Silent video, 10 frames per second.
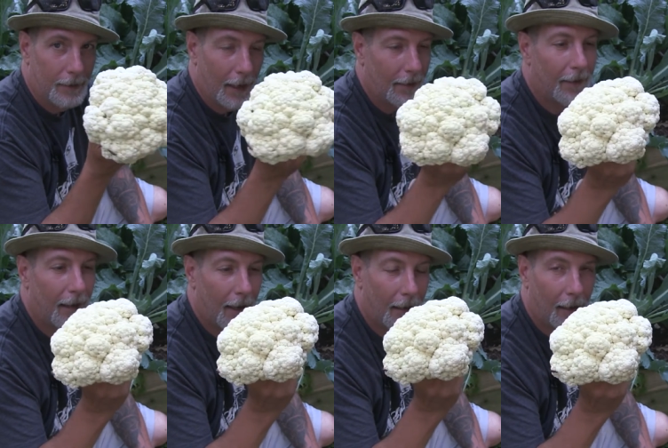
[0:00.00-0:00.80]
That's the
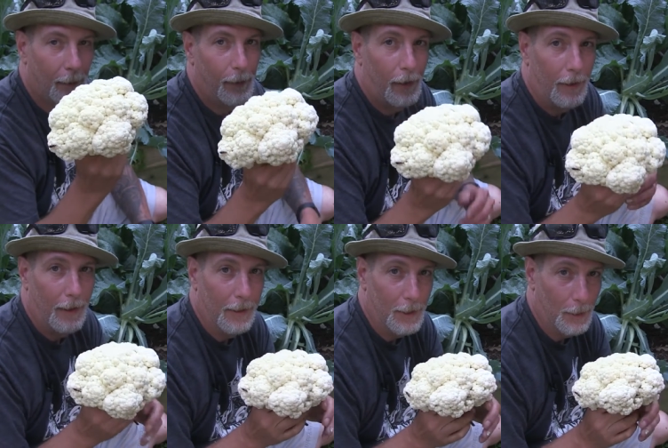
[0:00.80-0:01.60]
kind of cauliflower
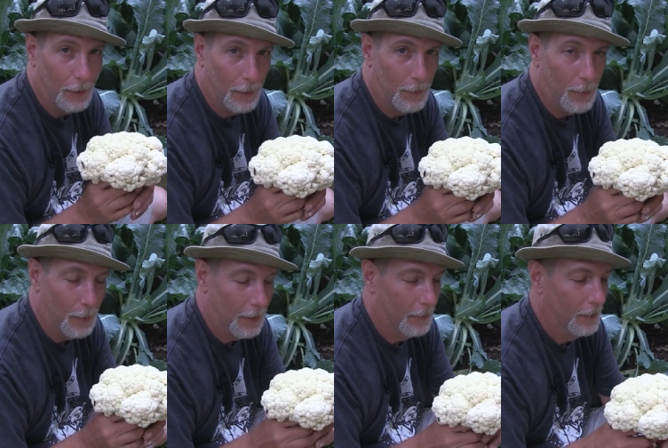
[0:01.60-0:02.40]
head that you're looking
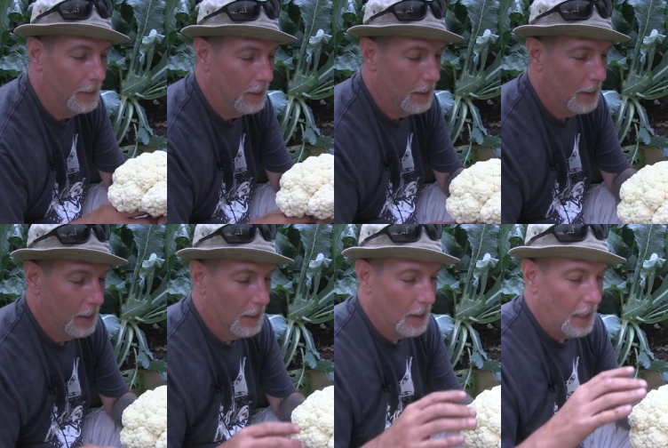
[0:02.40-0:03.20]
for.
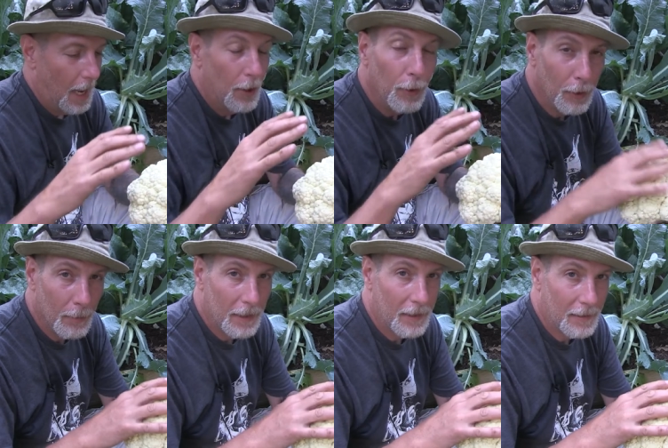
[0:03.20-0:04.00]
And you can
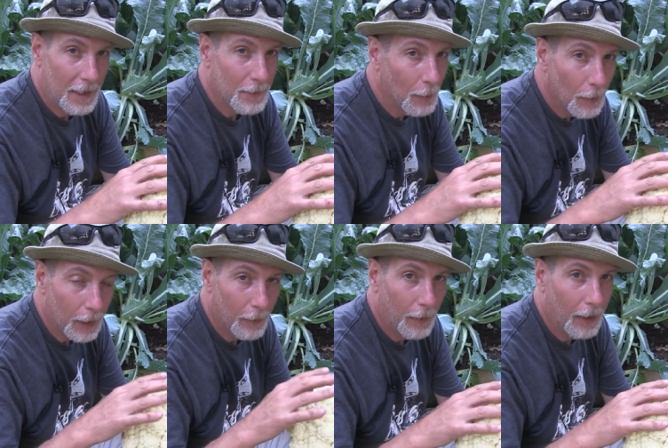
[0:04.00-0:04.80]
be successful
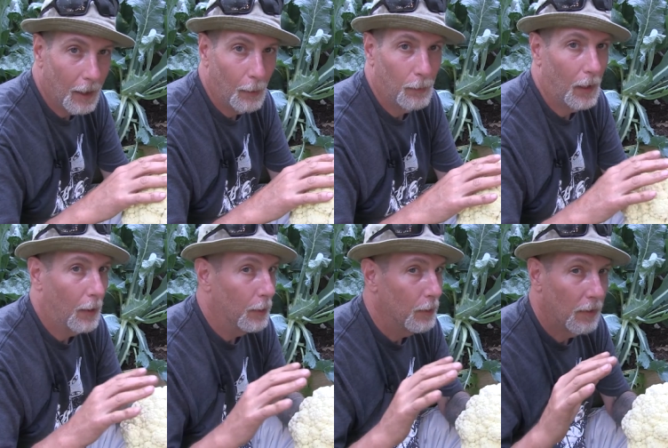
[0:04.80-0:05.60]
at growing
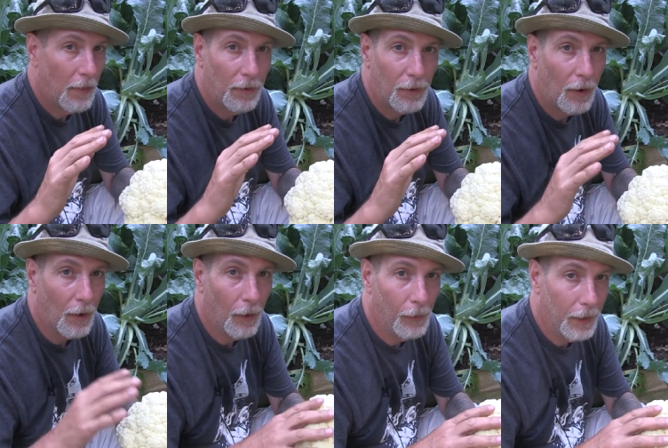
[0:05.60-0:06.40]
cauliflower. You just have to
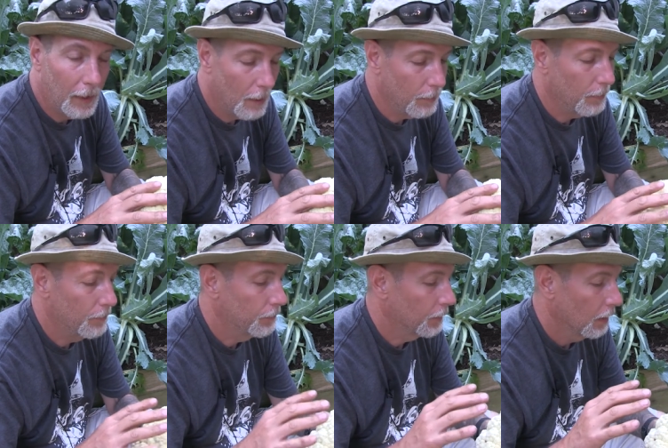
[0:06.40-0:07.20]
start it early enough
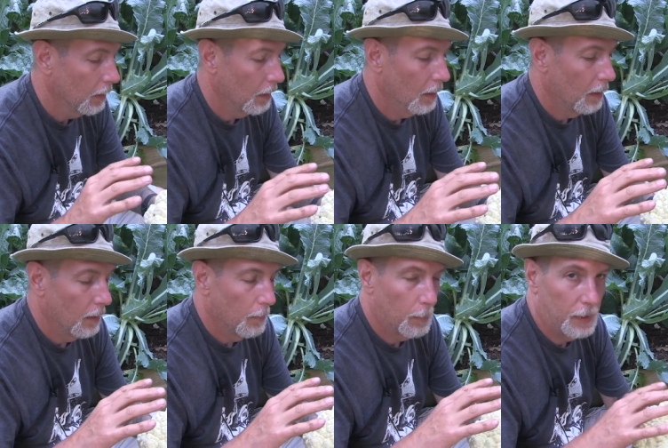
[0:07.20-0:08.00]

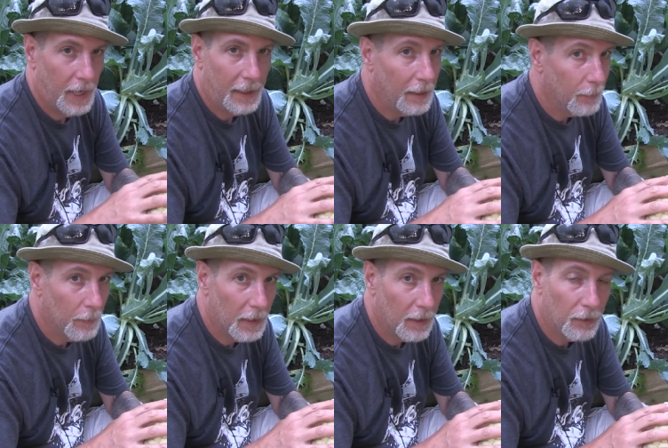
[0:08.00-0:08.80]
Protect it
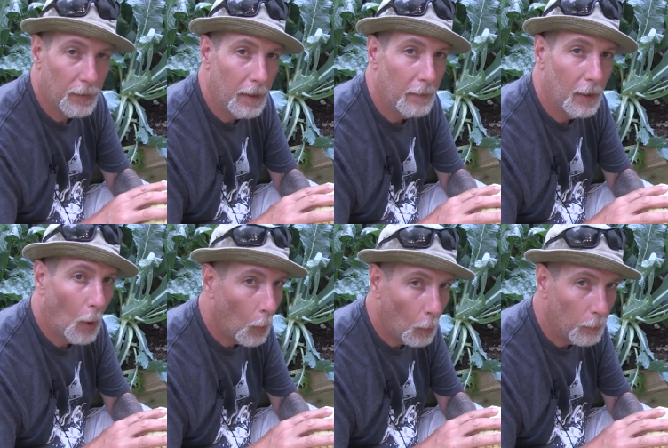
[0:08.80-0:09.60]
from the extreme
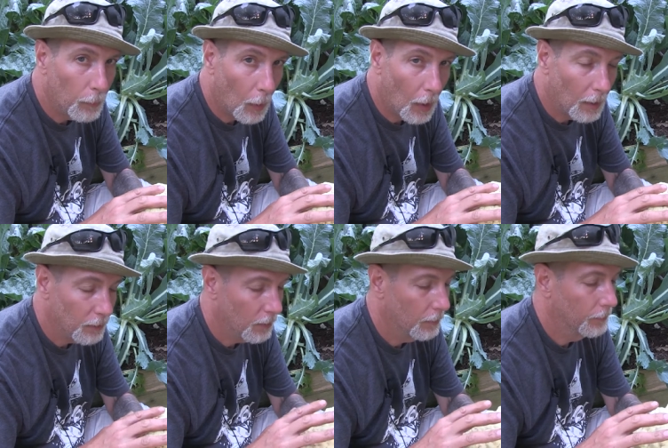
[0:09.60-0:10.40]
cold
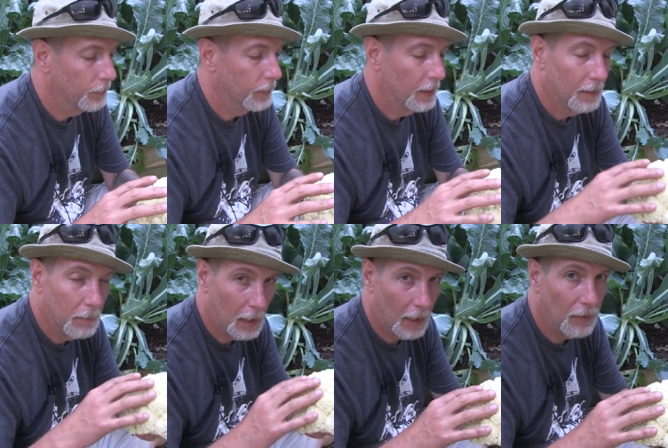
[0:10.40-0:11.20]
frost
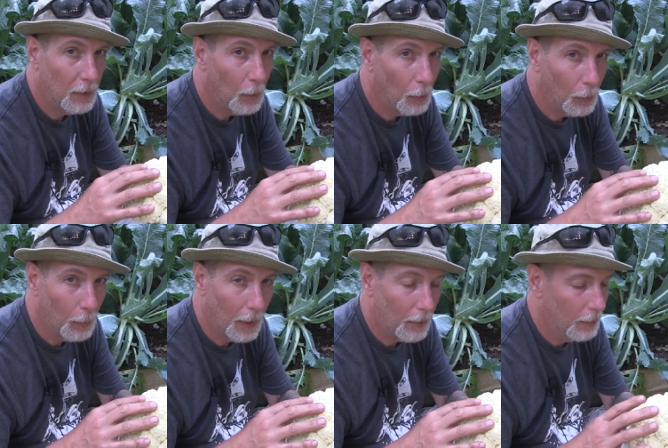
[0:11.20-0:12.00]
it likes the cooler
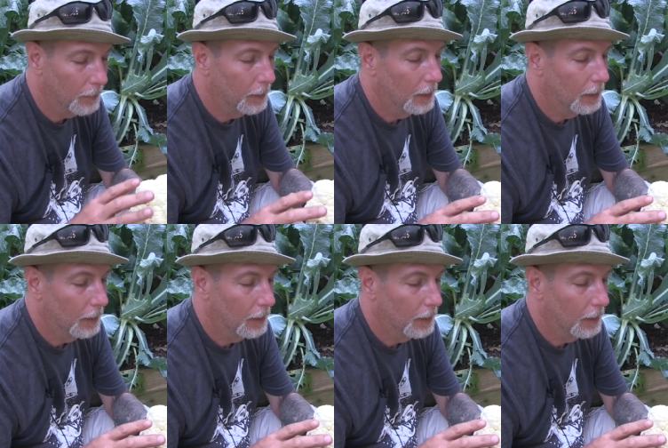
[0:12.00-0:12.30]
weather